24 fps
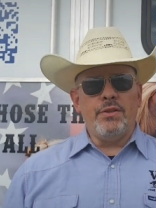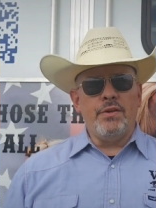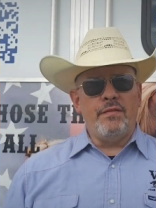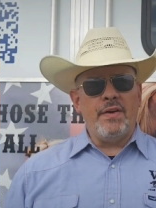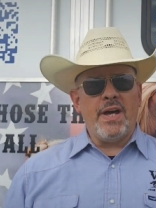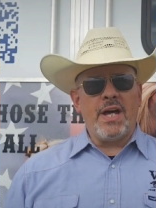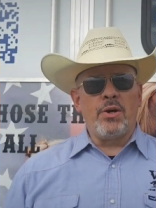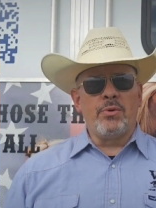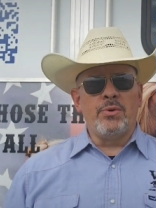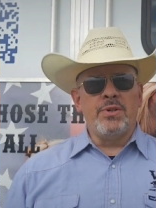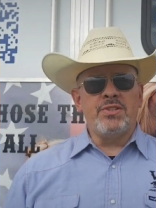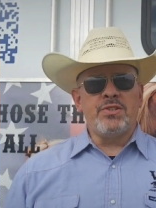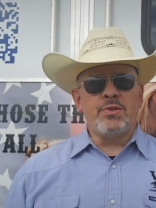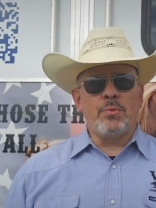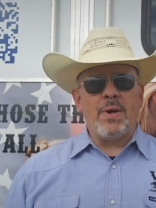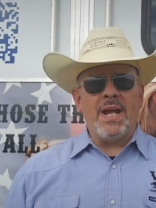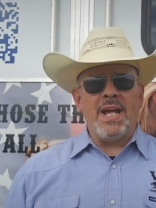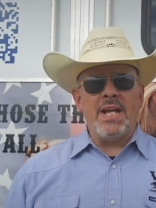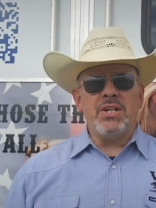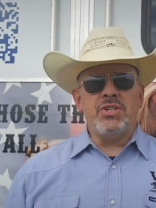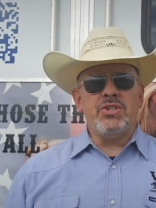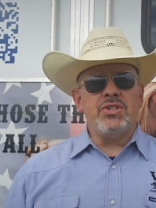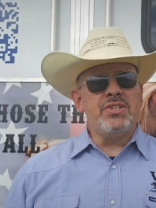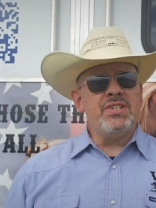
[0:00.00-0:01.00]
The Veterans
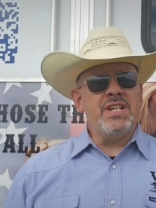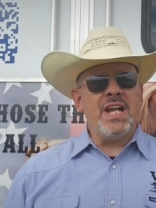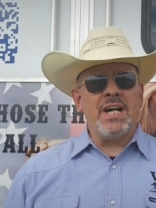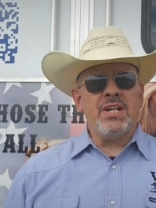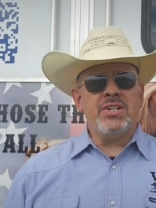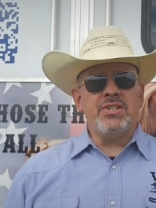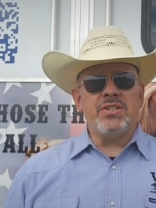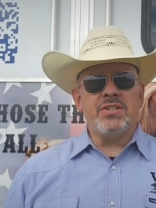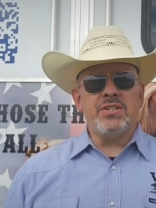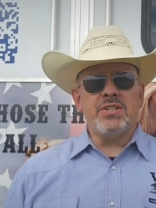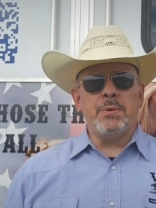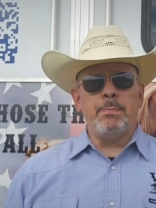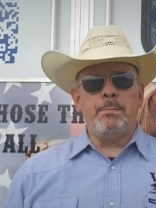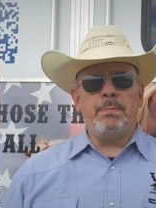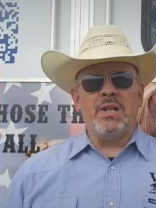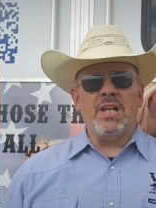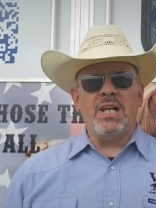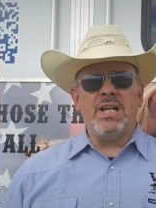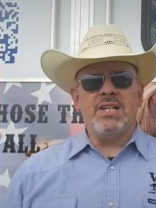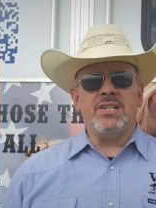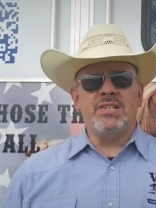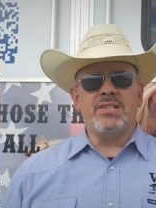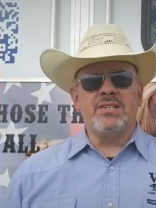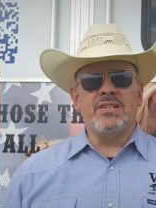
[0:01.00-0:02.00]
Ranch is not just a
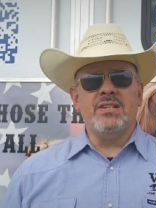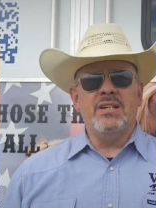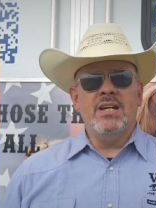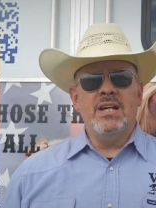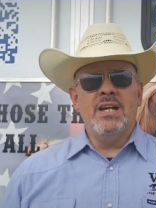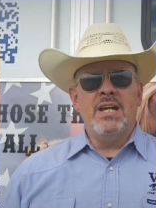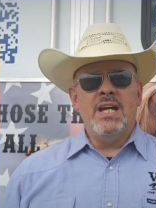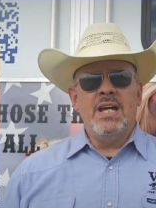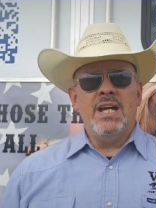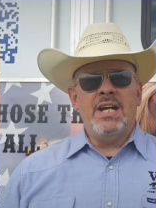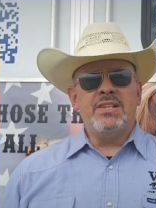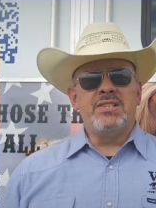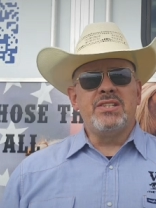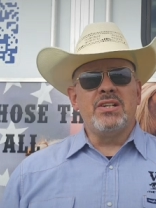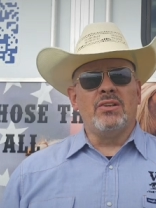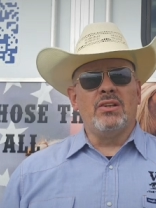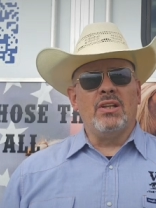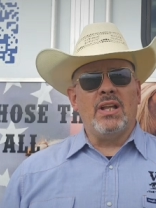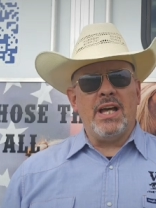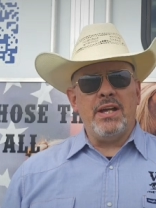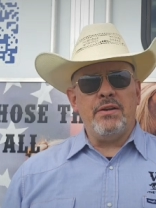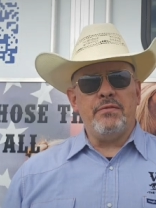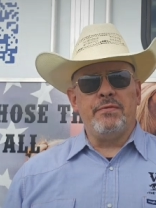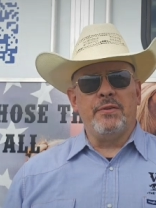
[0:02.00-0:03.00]
place, it's a
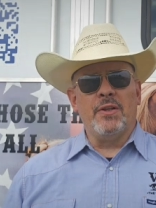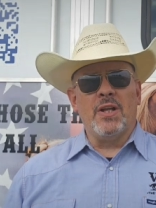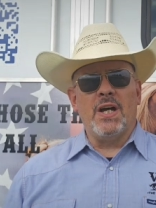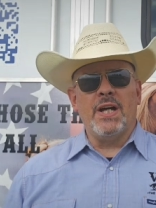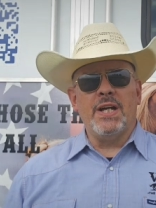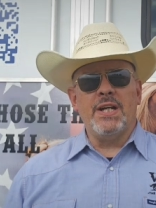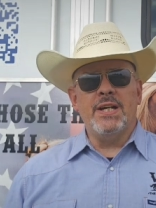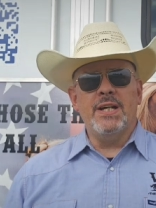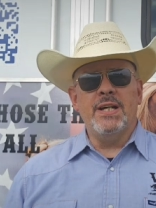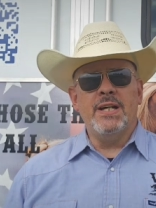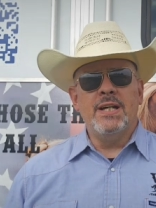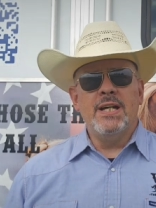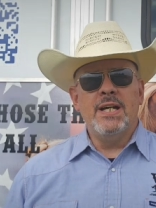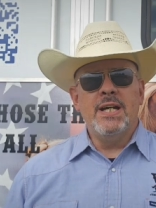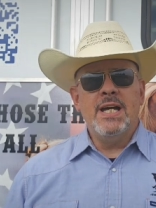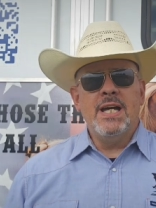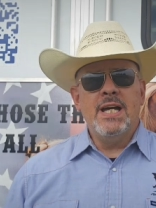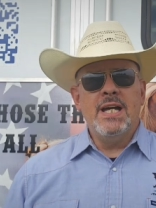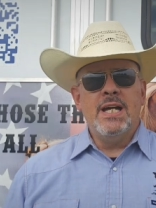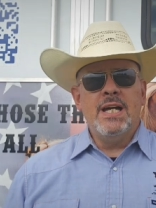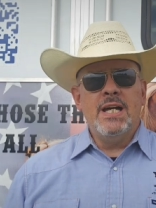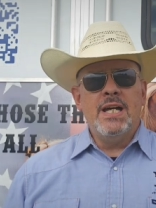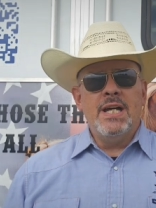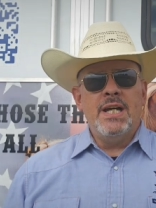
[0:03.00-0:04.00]
lifeline.
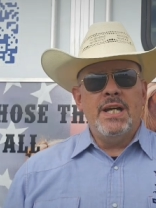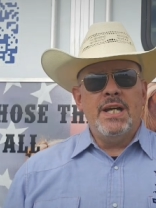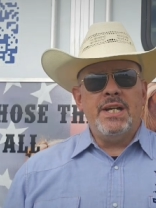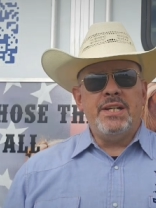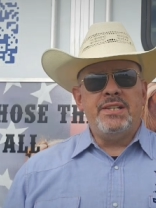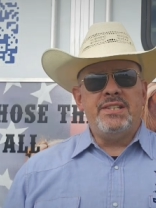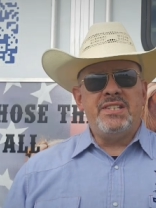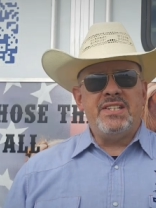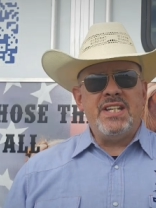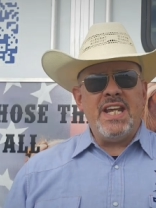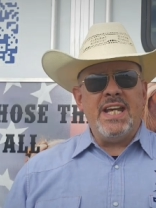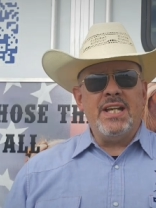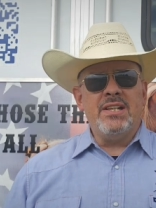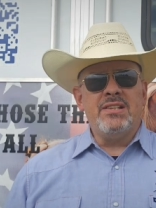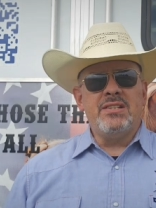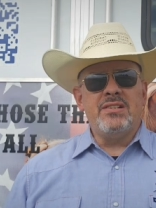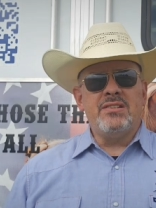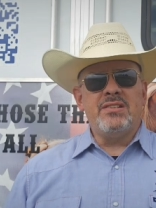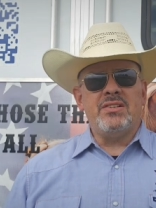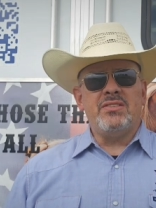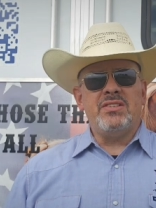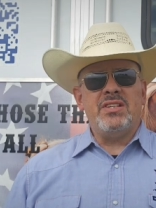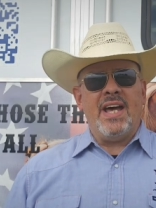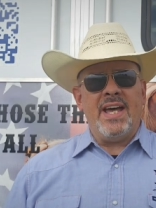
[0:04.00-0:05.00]
It
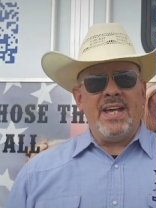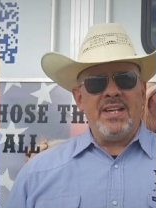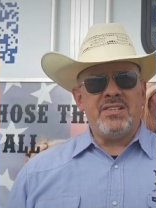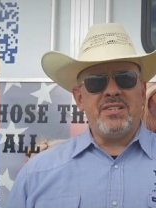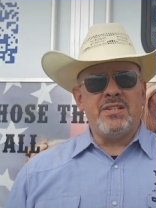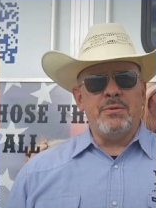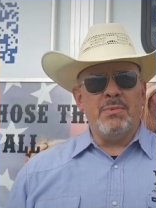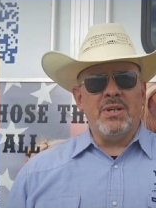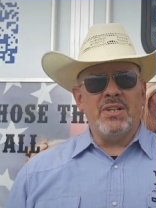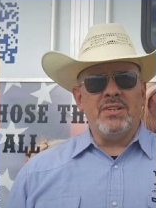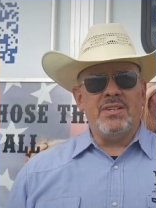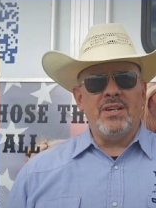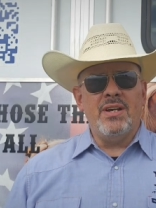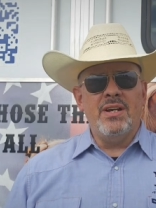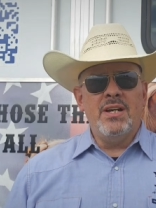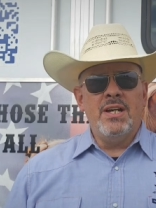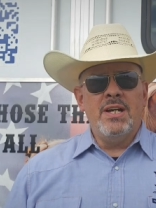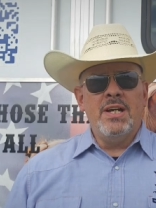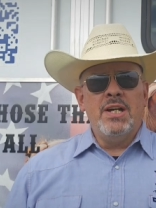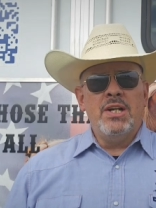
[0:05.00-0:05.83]
stands as a testament